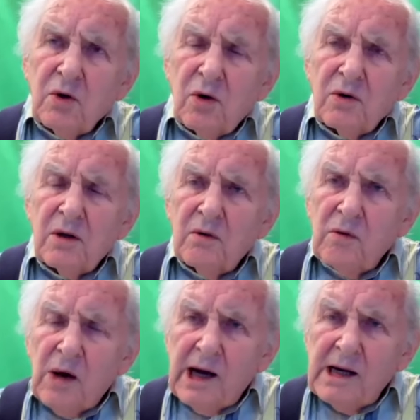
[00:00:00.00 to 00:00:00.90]
their jaw to the
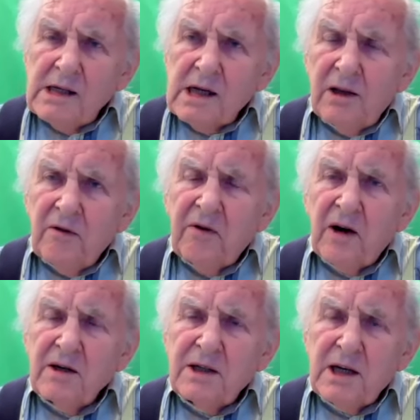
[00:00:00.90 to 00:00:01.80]
right and the
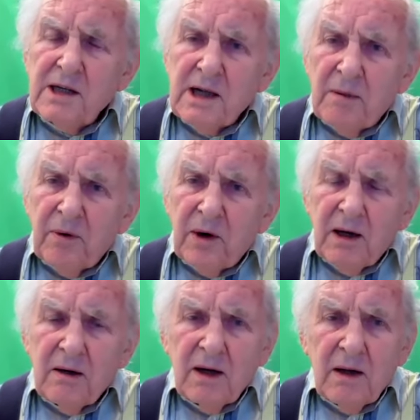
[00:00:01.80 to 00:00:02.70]
front teeth
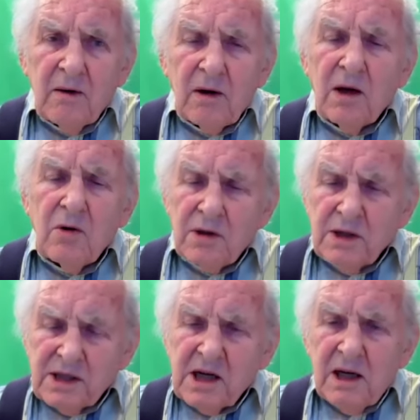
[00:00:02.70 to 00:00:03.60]
separate, you
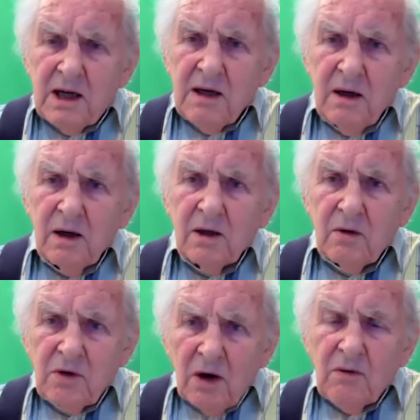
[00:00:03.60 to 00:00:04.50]
can see,
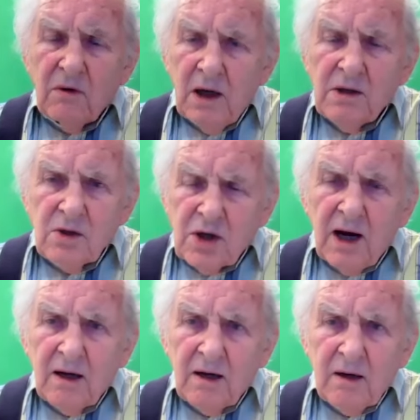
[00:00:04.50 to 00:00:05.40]
you don't need to
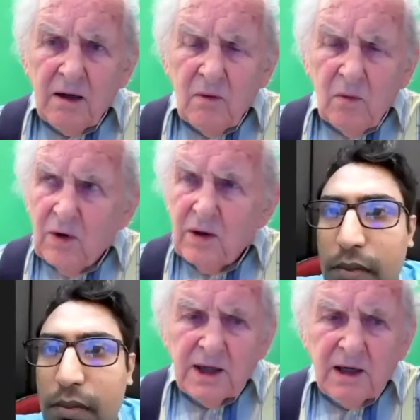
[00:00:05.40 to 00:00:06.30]
check with
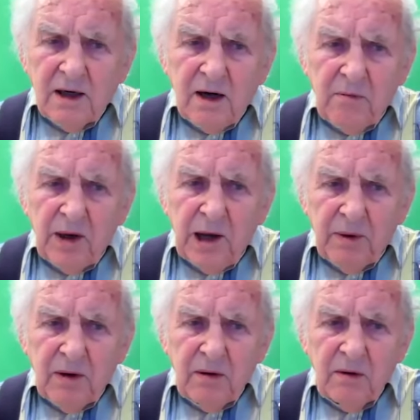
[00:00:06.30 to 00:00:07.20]
articulating
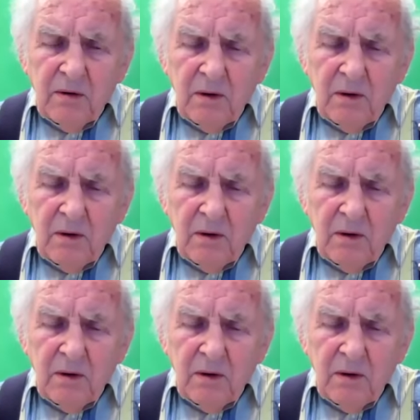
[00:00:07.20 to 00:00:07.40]
paper.